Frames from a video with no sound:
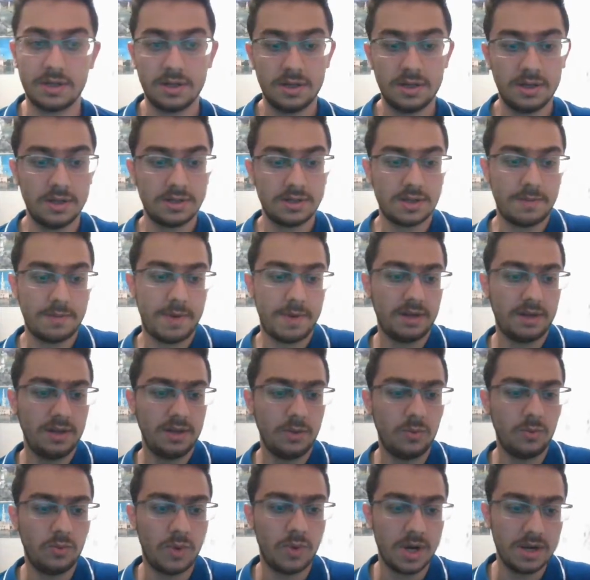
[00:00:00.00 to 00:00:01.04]
So apparently
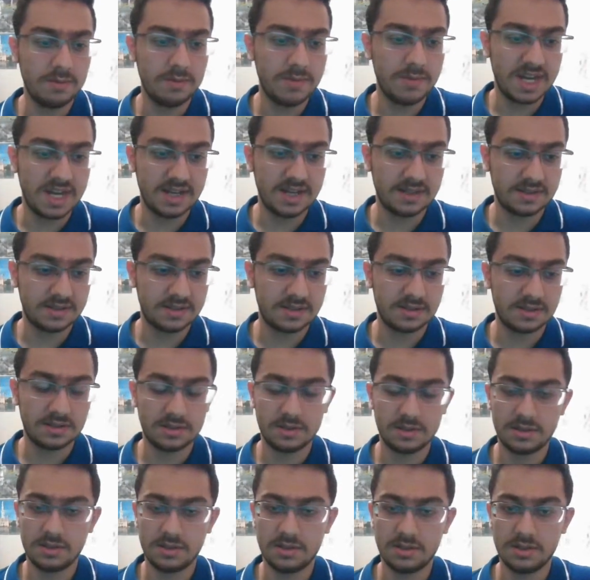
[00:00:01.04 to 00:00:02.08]
1 minute
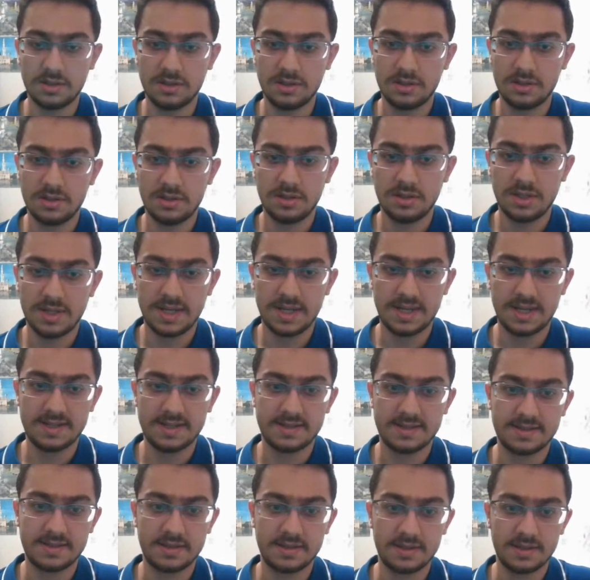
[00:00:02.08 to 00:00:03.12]

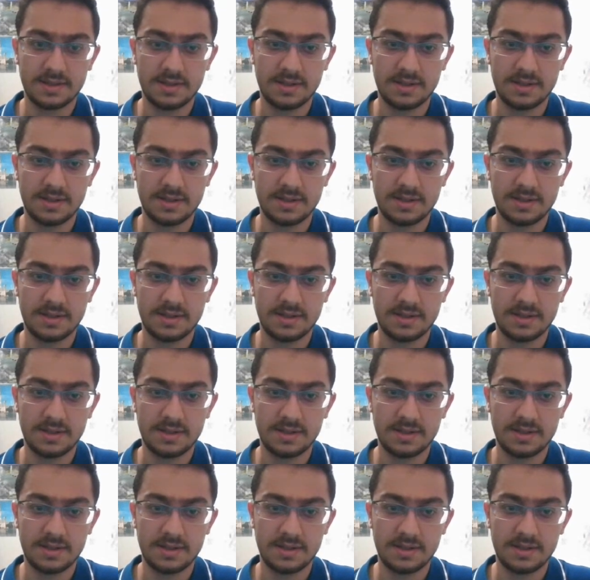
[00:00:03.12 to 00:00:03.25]
is...